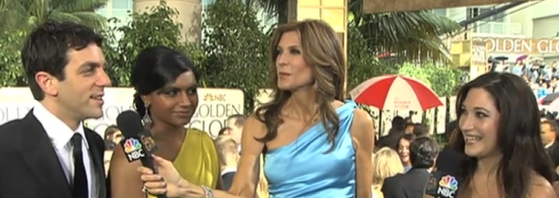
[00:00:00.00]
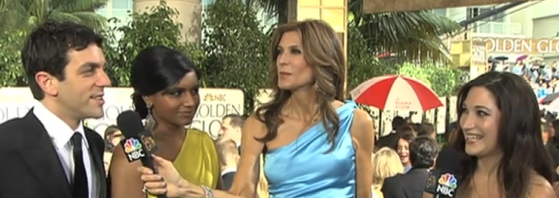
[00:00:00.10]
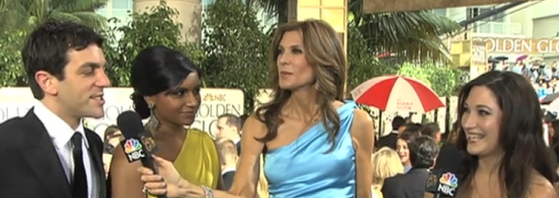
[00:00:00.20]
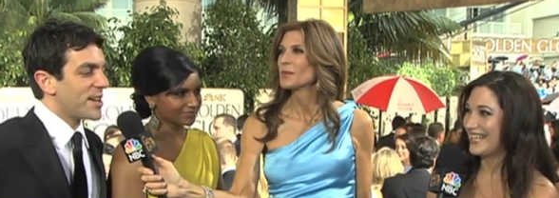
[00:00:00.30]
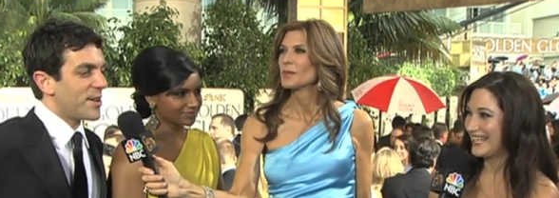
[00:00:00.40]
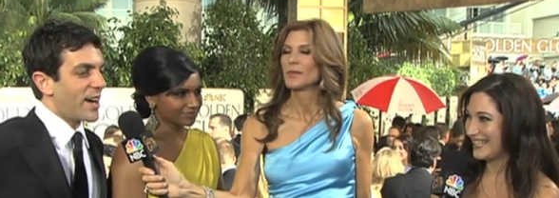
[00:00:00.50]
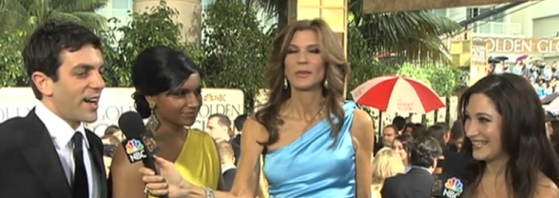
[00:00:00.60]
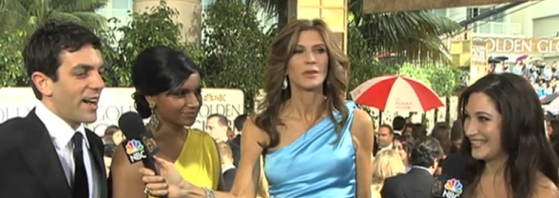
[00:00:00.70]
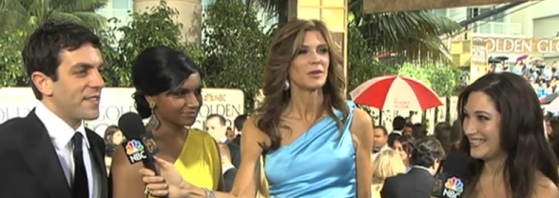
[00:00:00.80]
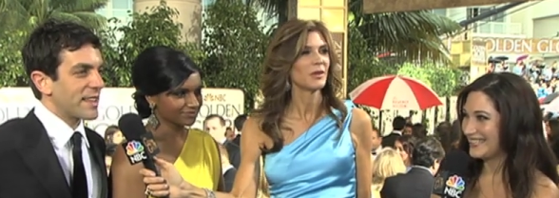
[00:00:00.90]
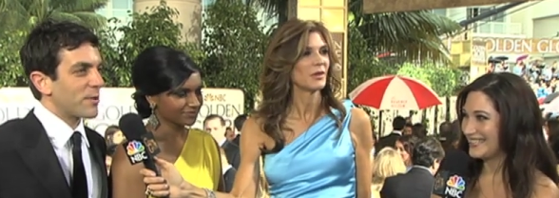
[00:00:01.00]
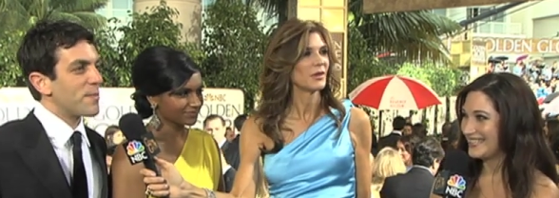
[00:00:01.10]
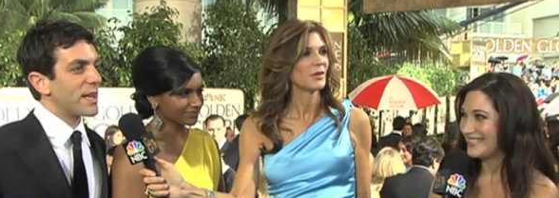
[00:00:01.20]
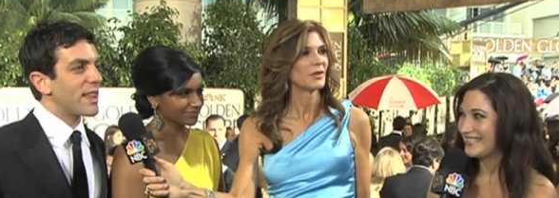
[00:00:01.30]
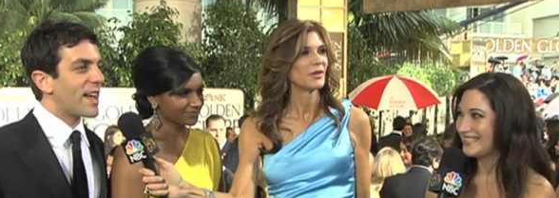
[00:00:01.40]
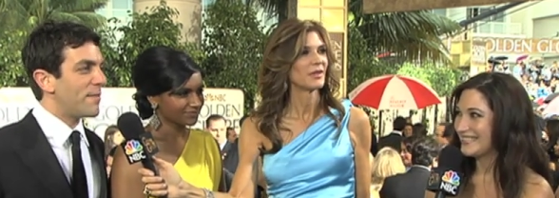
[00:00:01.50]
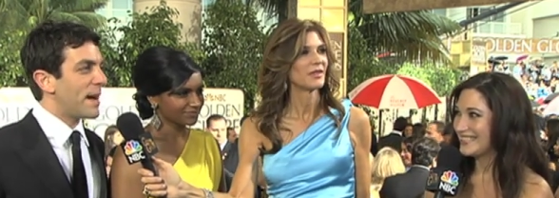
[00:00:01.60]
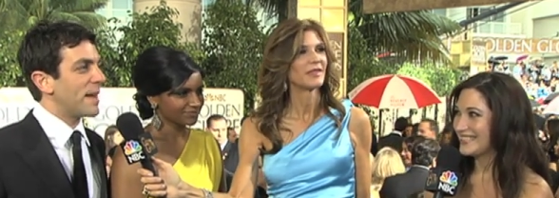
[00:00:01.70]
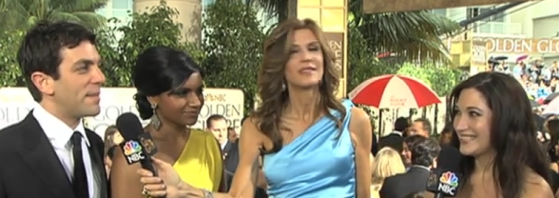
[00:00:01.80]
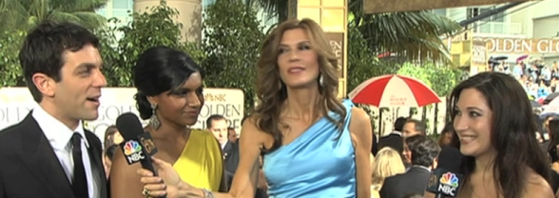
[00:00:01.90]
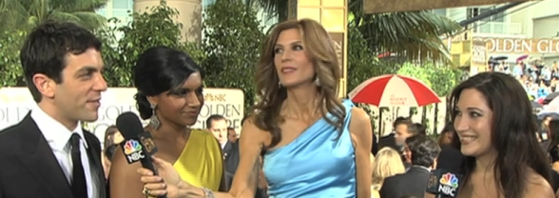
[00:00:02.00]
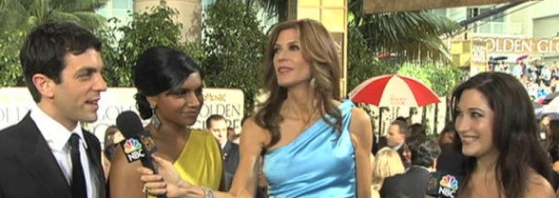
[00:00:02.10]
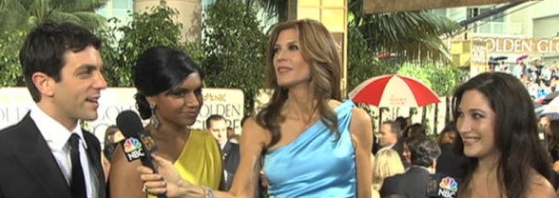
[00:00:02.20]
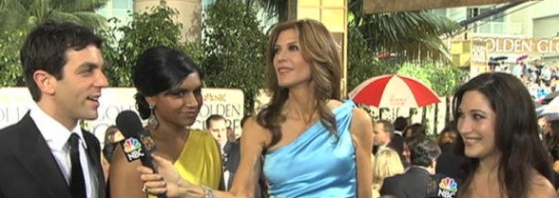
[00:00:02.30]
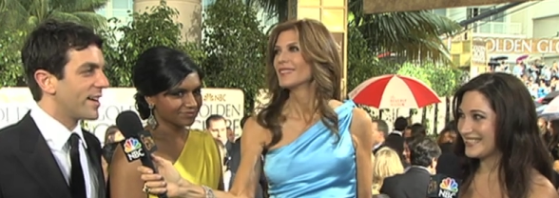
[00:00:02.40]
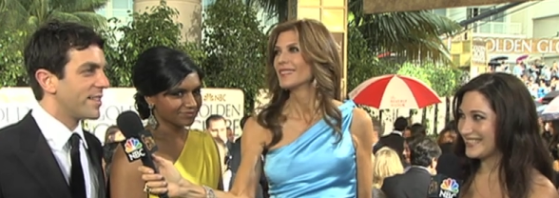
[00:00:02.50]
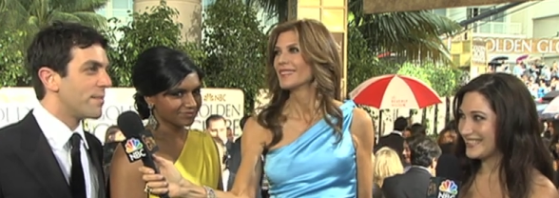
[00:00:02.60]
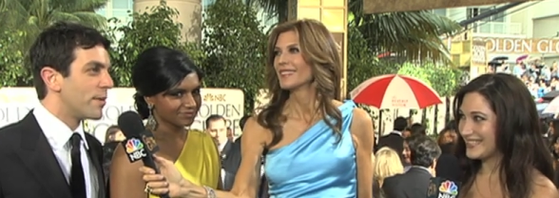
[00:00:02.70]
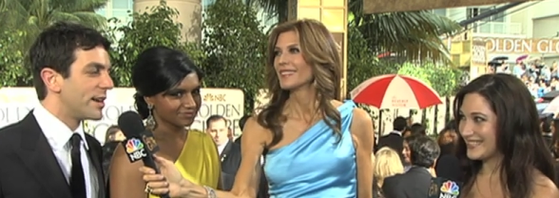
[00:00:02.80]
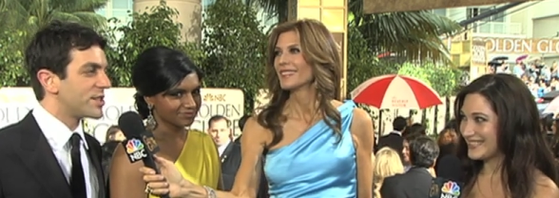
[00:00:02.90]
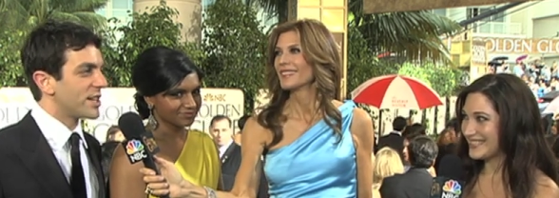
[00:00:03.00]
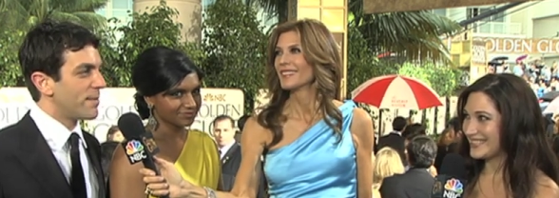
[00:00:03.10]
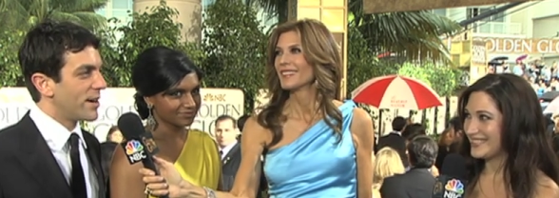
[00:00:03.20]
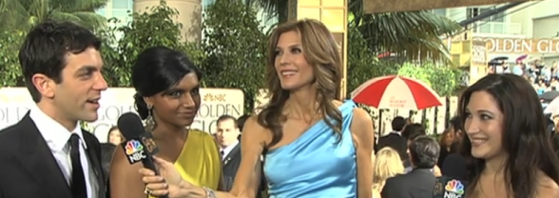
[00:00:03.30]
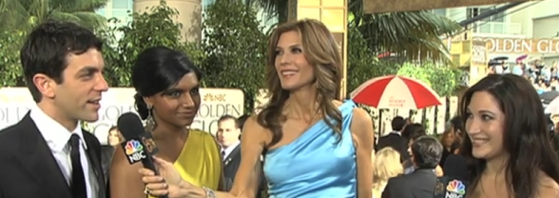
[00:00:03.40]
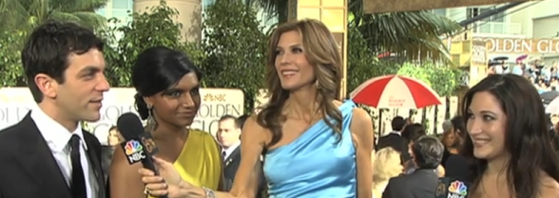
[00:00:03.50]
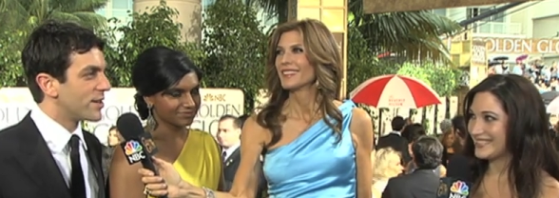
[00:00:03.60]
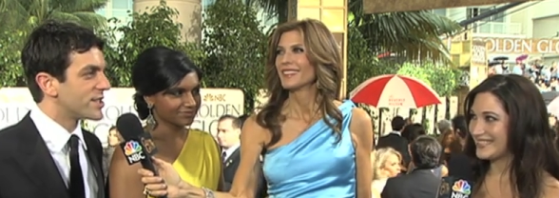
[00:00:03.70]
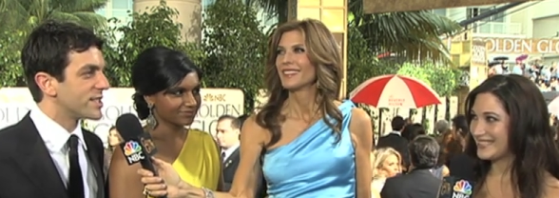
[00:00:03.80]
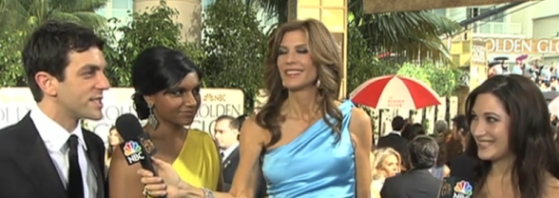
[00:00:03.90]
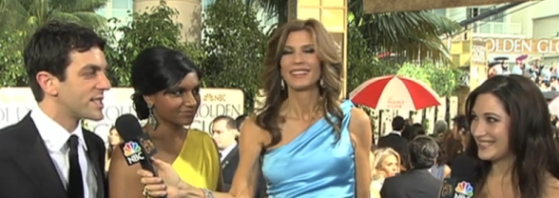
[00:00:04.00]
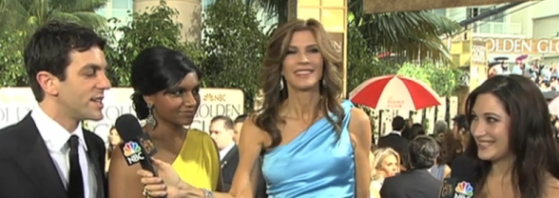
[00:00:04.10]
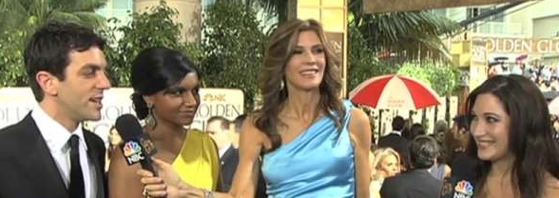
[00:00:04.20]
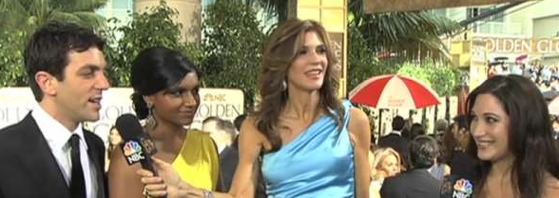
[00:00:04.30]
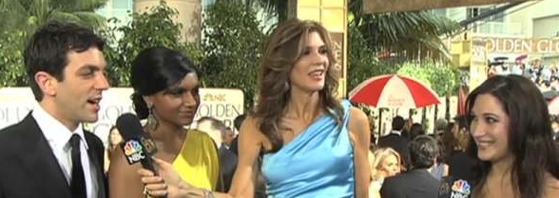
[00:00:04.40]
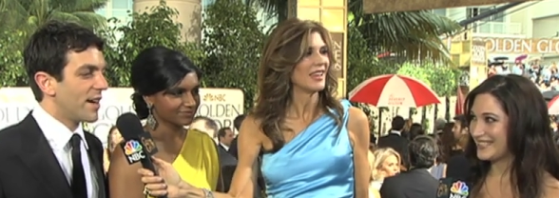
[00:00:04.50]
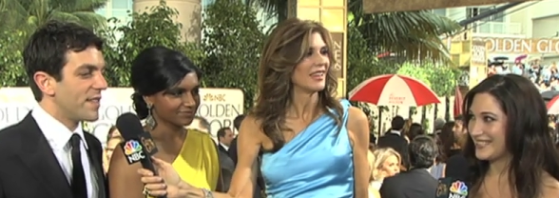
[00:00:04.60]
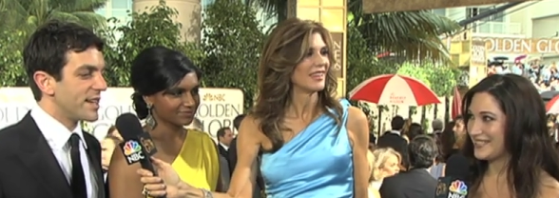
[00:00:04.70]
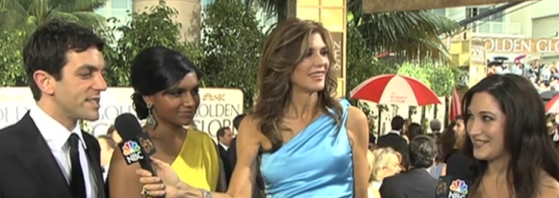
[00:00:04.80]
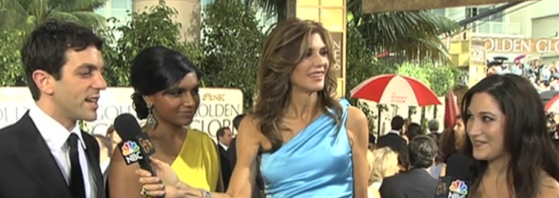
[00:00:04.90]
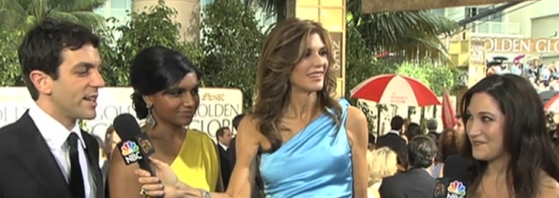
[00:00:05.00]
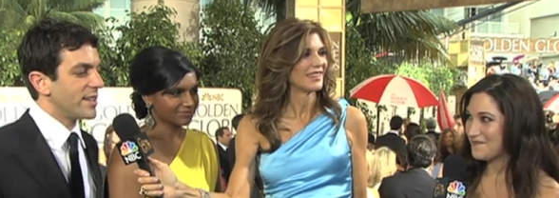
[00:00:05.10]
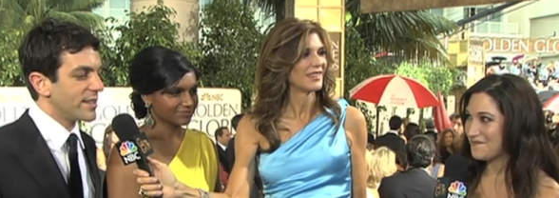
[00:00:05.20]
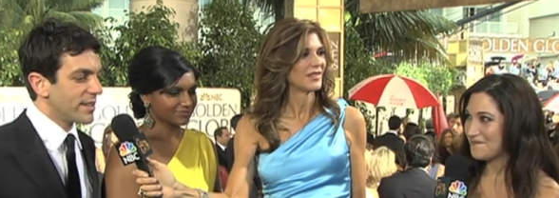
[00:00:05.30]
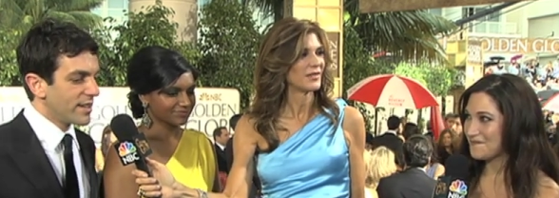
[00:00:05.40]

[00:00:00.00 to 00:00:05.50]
Speaker 1: So uh, I think there will be a lot of bad mouthing uh, the British and American versions uh, that is done.